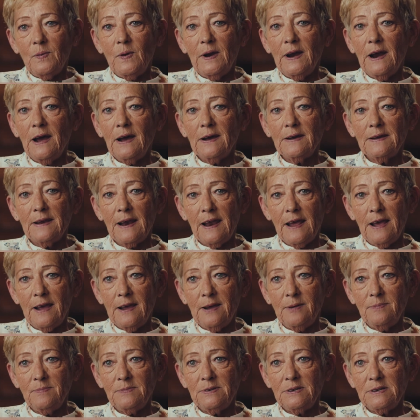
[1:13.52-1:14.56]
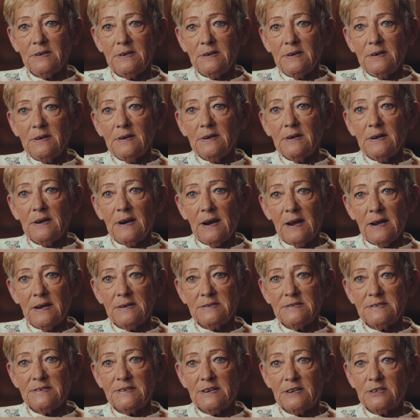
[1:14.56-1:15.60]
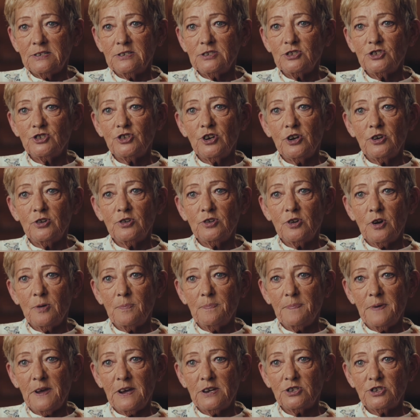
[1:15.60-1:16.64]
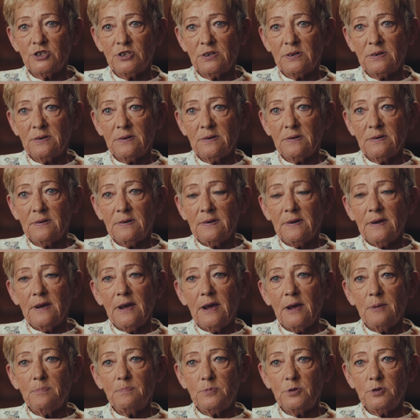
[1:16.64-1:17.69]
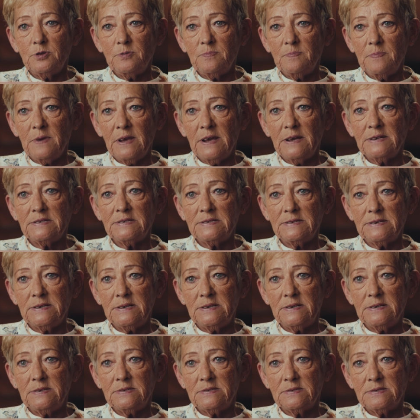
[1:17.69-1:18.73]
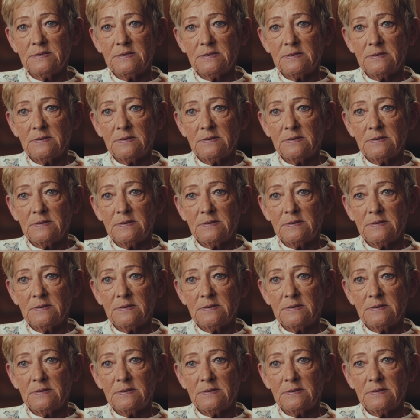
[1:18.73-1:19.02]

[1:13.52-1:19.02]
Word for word: When I claimed, clientele showed compassion and put me at ease.